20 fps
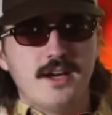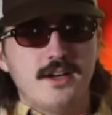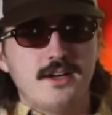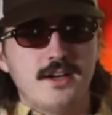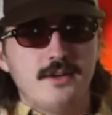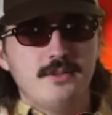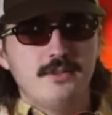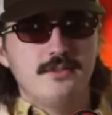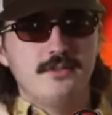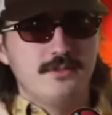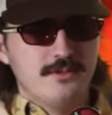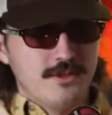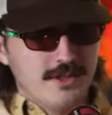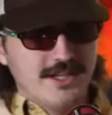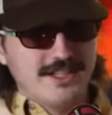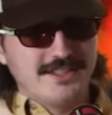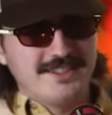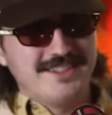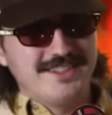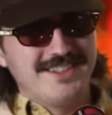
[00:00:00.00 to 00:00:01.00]
I wouldn't. Well,
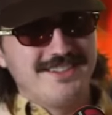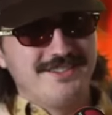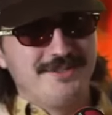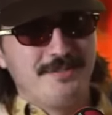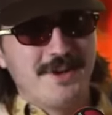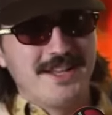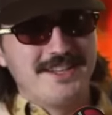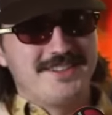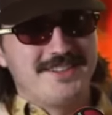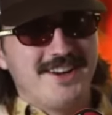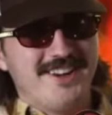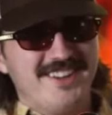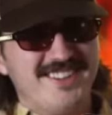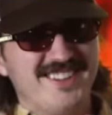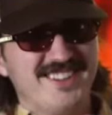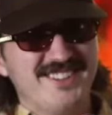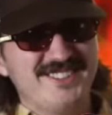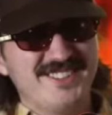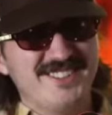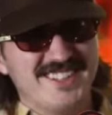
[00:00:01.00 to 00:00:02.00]
actually,
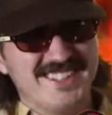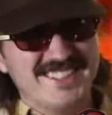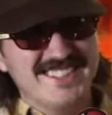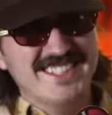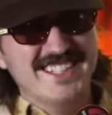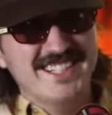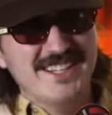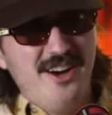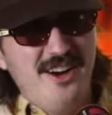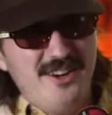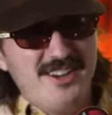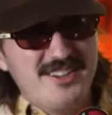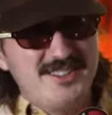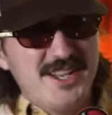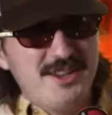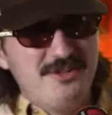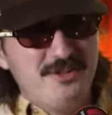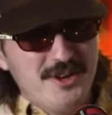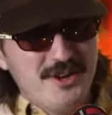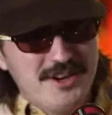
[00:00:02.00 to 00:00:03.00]
Benchard. No. Oh,
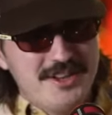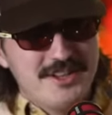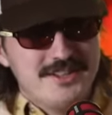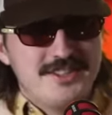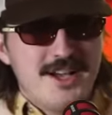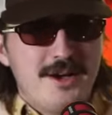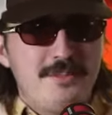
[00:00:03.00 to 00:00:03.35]
safe word. Double